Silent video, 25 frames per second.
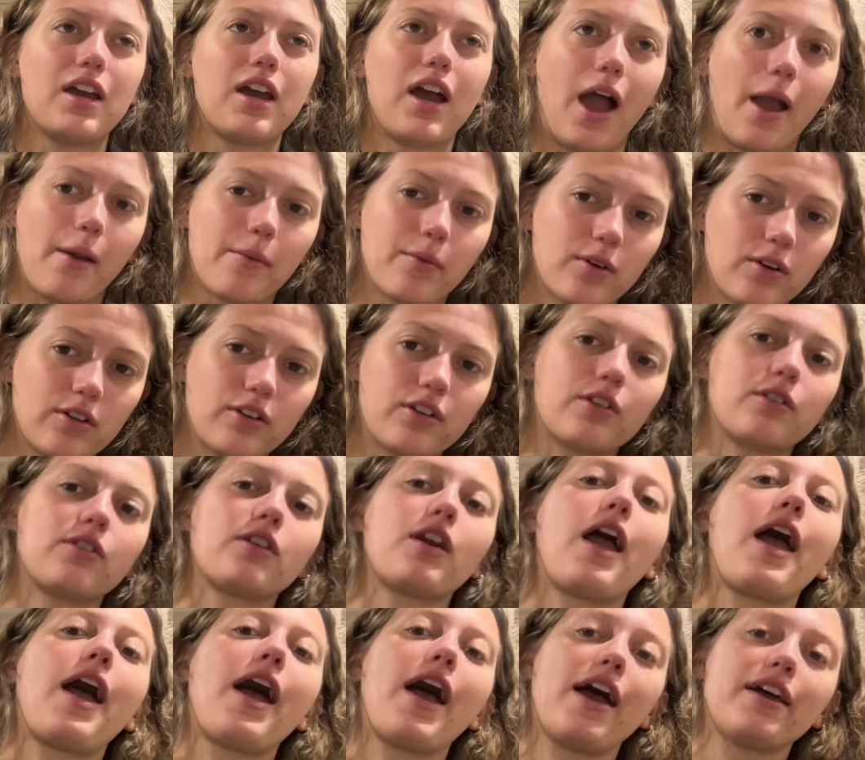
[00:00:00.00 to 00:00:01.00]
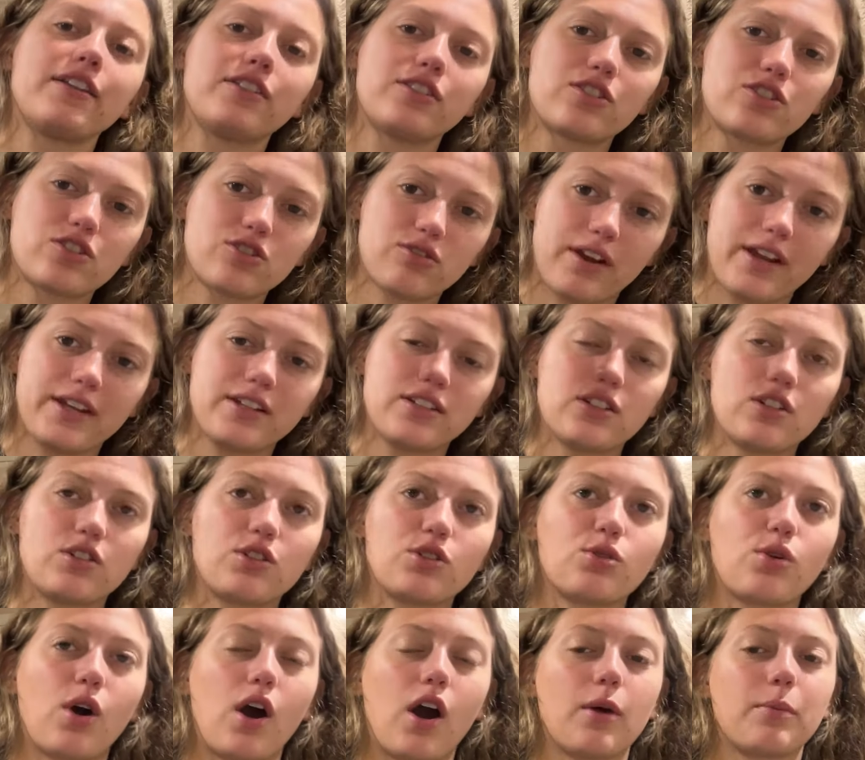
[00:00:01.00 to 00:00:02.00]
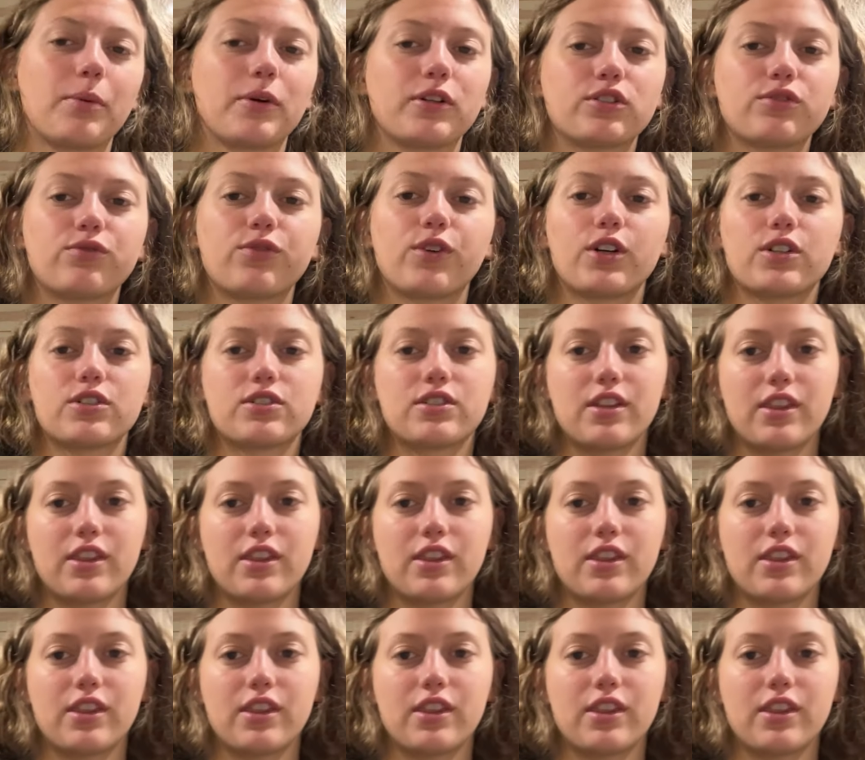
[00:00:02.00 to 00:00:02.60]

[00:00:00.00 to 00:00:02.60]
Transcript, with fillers: I'm going to head straight to 2 harbors first,